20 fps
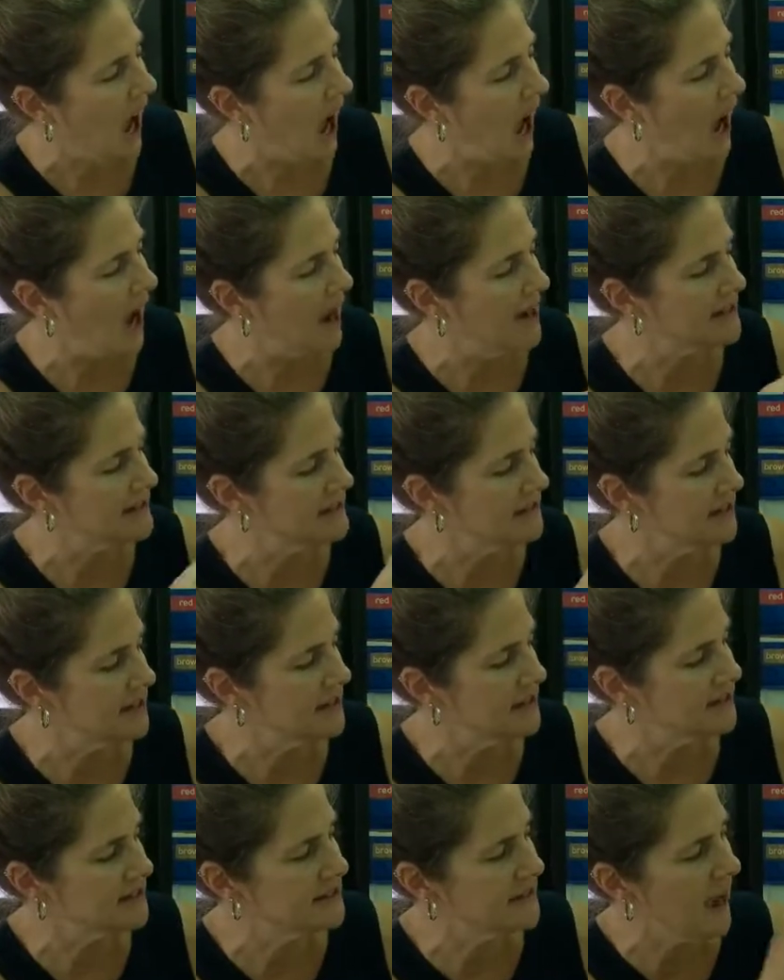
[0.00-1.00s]
I
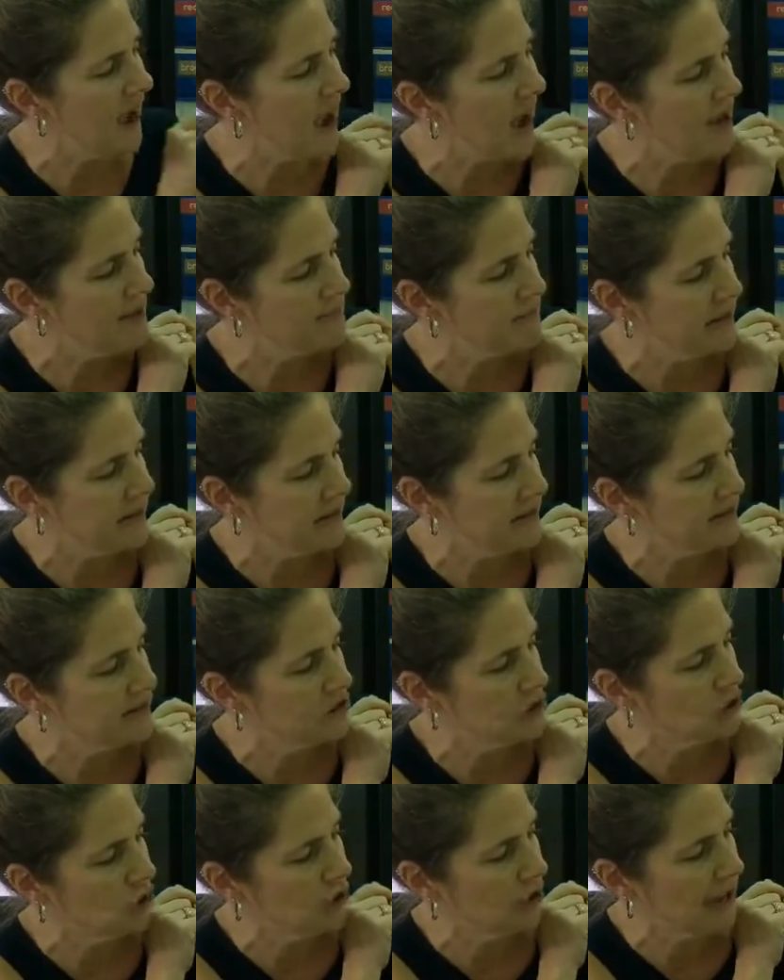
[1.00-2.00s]
see a diamond
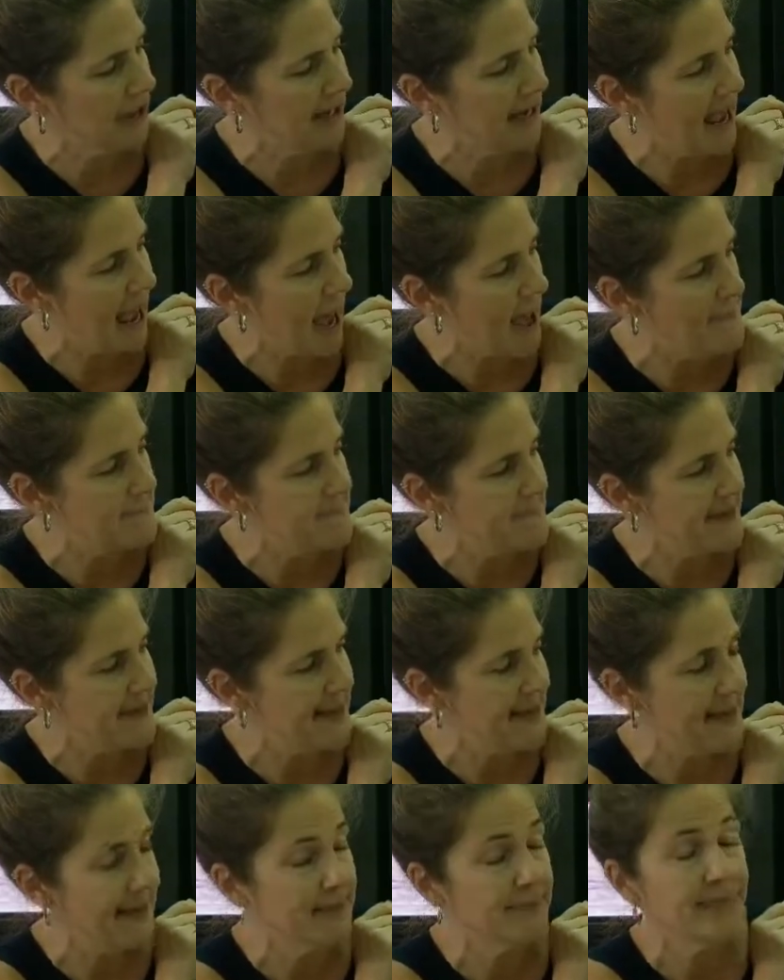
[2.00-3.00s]
looking at
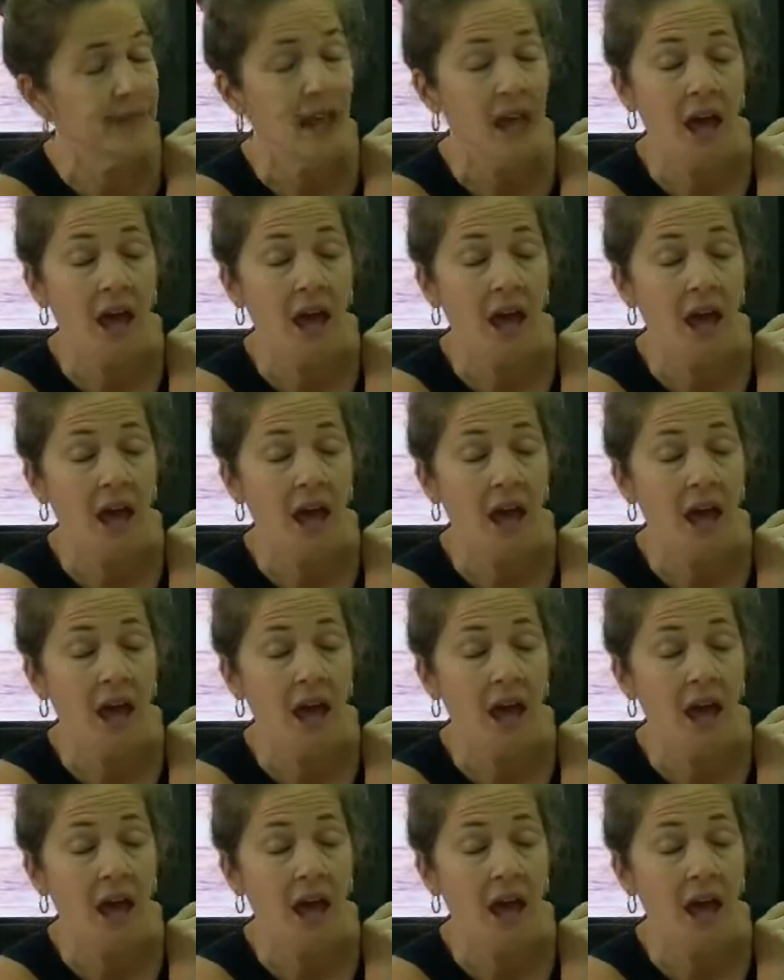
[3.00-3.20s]
me.